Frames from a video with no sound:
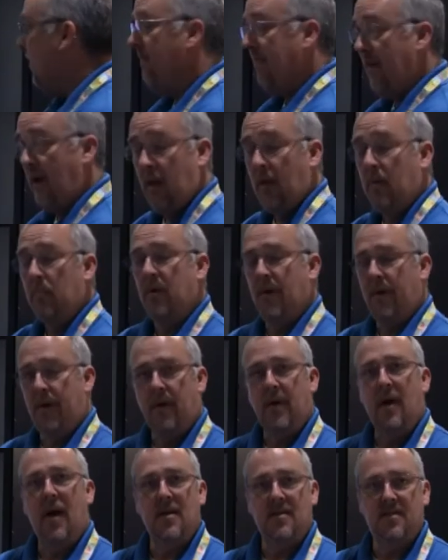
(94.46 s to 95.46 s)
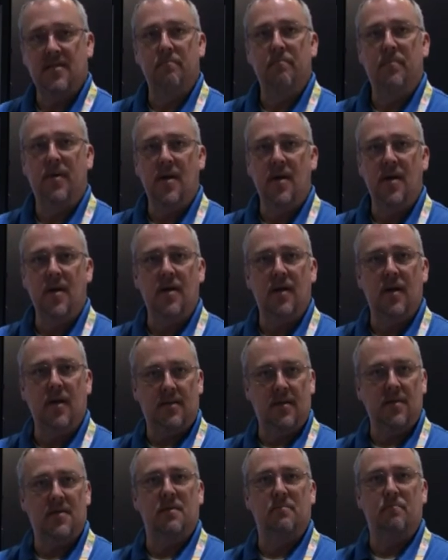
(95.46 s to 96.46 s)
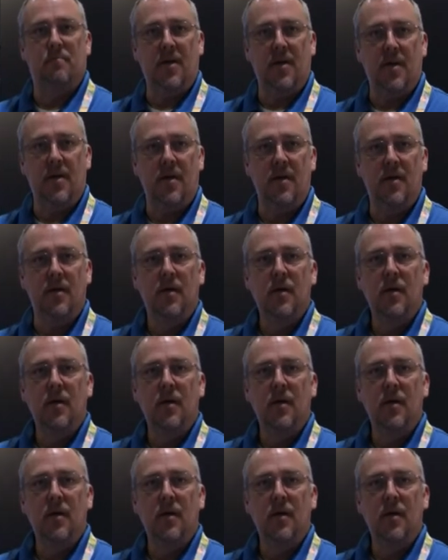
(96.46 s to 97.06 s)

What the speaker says: available in the SMP, SSMP,